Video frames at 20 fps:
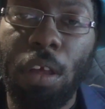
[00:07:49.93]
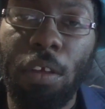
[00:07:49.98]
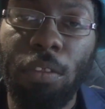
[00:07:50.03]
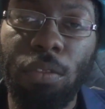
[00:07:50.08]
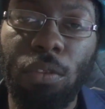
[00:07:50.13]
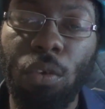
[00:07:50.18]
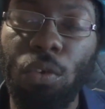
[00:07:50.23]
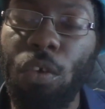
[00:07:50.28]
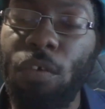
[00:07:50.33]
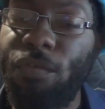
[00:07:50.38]

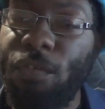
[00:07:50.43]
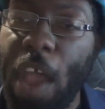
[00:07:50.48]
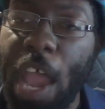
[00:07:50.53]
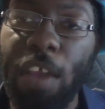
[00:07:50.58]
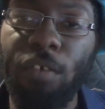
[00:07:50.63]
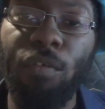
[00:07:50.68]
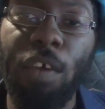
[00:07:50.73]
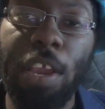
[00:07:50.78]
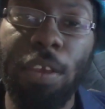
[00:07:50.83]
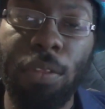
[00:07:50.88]
due to
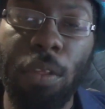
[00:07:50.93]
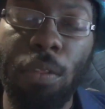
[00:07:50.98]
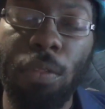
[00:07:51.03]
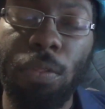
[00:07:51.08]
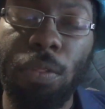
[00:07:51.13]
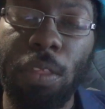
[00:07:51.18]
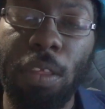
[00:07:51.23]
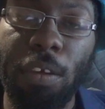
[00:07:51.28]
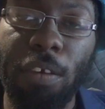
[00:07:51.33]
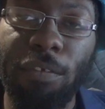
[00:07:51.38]
vague
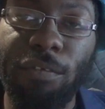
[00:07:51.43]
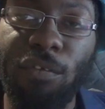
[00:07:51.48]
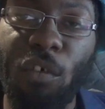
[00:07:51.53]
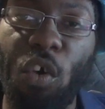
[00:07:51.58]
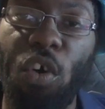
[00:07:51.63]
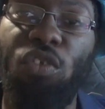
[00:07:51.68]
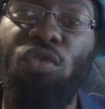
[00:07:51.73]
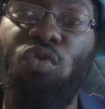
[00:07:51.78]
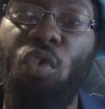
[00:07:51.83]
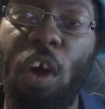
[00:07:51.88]
reasons,
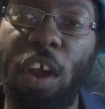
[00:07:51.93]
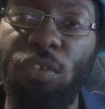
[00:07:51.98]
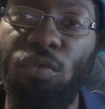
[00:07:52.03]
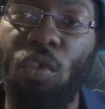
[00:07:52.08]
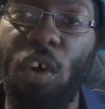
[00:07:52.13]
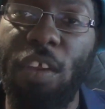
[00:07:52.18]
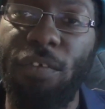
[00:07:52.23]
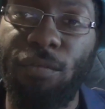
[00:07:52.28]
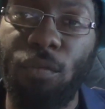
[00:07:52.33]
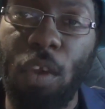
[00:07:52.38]
for
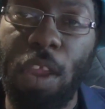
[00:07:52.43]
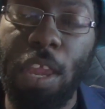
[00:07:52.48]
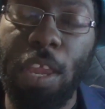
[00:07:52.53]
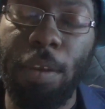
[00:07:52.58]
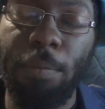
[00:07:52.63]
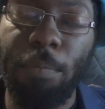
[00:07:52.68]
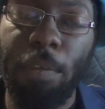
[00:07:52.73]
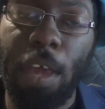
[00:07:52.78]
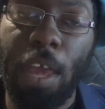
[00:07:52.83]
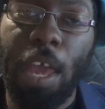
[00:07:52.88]

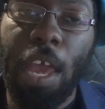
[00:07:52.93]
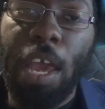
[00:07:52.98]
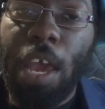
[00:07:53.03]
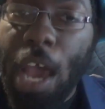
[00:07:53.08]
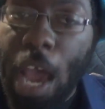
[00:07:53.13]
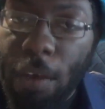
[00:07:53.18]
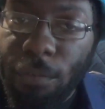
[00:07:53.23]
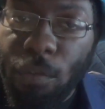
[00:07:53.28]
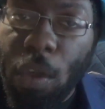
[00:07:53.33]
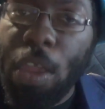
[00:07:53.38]
2023.
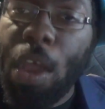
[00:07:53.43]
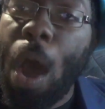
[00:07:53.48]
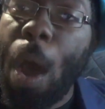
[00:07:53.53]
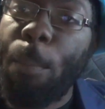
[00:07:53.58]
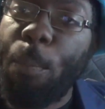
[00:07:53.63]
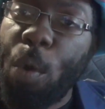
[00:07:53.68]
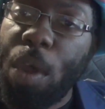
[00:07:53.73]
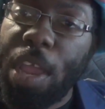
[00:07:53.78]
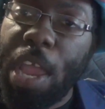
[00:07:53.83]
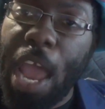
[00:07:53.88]
After they
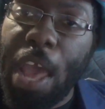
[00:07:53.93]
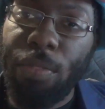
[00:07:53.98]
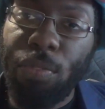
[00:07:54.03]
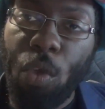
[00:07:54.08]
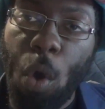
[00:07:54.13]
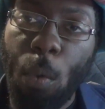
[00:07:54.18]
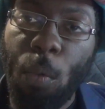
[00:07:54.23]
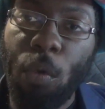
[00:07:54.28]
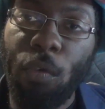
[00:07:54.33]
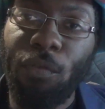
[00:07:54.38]
operate as
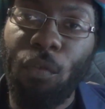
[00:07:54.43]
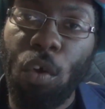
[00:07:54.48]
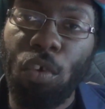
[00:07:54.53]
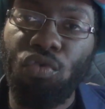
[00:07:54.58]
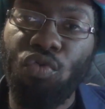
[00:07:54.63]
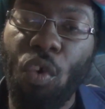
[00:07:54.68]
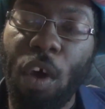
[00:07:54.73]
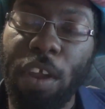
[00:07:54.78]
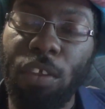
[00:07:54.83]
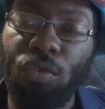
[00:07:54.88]
normal for
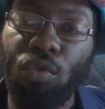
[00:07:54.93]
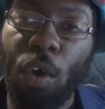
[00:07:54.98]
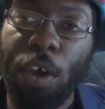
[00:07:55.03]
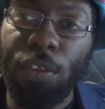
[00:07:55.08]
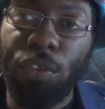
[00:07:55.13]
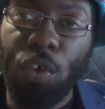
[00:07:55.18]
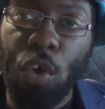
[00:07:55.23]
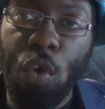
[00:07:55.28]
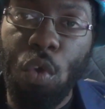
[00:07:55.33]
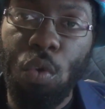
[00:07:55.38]

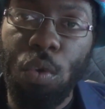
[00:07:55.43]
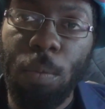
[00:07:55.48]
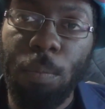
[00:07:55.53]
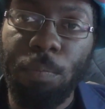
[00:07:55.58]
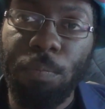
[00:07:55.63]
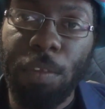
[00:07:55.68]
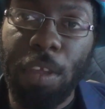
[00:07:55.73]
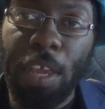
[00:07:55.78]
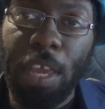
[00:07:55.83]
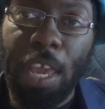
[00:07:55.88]
2022,
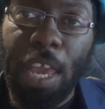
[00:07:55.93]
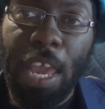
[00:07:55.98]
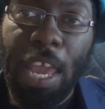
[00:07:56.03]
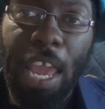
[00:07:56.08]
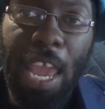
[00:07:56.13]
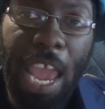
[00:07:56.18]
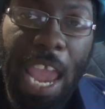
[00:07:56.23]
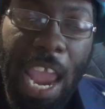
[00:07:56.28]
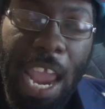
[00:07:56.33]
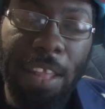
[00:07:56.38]

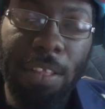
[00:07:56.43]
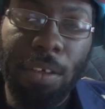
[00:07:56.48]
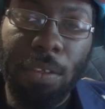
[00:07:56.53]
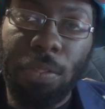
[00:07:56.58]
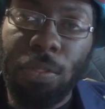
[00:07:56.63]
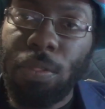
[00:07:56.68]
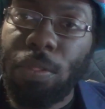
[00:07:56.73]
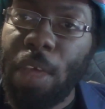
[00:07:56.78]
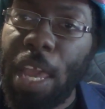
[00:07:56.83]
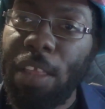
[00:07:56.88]
and
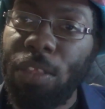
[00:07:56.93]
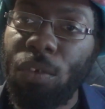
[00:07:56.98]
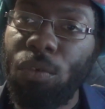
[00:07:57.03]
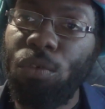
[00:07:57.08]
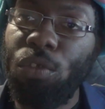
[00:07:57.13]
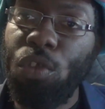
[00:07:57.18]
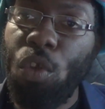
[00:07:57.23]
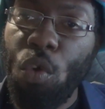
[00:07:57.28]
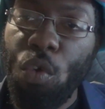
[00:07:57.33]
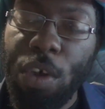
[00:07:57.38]
St.
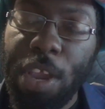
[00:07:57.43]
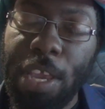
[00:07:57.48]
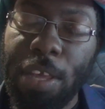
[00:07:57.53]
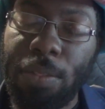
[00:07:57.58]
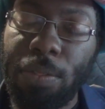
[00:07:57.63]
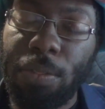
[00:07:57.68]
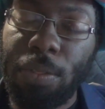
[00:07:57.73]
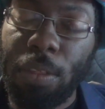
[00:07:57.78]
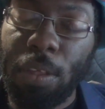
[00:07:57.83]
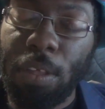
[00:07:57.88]

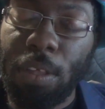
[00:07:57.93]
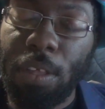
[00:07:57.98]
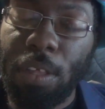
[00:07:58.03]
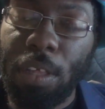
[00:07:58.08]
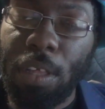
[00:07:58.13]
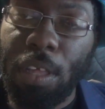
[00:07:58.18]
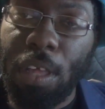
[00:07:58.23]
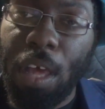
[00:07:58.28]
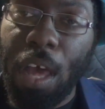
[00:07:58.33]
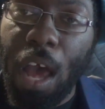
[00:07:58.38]
Louis
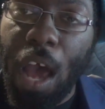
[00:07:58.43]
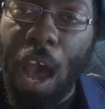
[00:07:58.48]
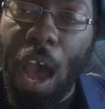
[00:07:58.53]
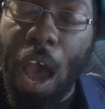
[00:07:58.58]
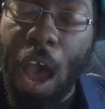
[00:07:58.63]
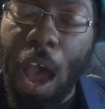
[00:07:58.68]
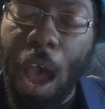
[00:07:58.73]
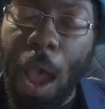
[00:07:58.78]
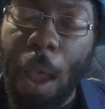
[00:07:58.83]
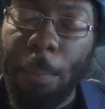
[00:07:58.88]

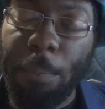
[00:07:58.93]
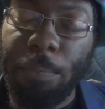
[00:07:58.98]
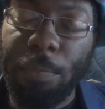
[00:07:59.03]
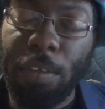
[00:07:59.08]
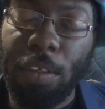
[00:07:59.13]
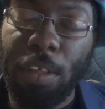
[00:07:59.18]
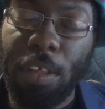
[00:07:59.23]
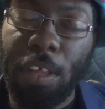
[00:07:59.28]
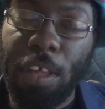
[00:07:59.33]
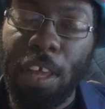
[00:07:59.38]
Fan
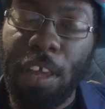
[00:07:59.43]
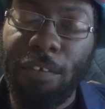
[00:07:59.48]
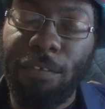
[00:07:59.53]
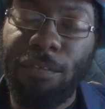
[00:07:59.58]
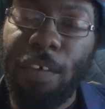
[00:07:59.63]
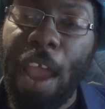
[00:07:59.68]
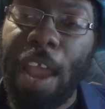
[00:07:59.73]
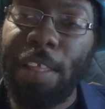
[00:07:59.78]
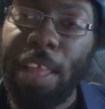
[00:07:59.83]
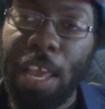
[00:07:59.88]

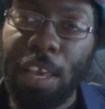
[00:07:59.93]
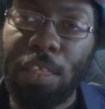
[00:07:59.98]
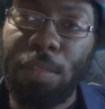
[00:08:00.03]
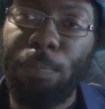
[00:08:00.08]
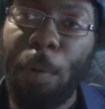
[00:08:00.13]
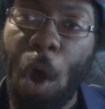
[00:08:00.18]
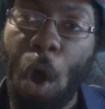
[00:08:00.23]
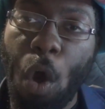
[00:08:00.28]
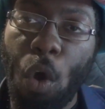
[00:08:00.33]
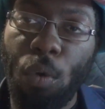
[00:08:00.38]

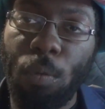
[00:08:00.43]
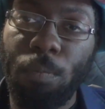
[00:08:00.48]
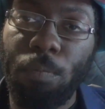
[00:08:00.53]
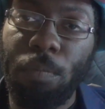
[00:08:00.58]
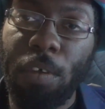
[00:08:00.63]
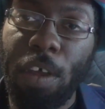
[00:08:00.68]
Expo